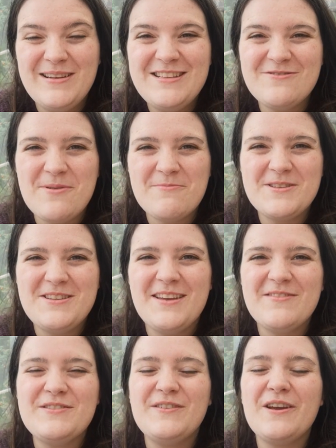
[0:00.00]
Please remember to
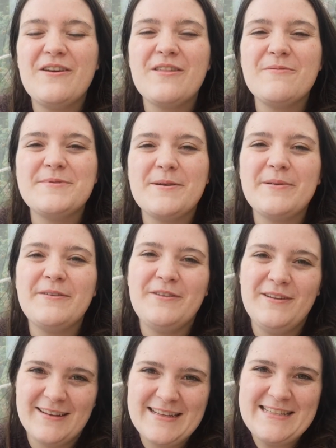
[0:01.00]
give this video a thumbs up
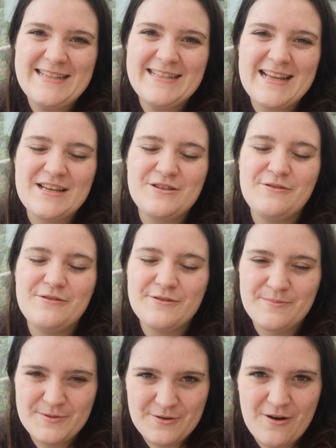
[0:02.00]
if you liked it, and to
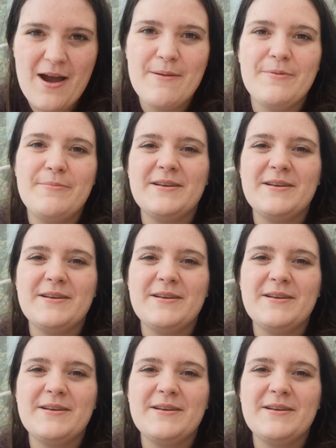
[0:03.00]
subscribe,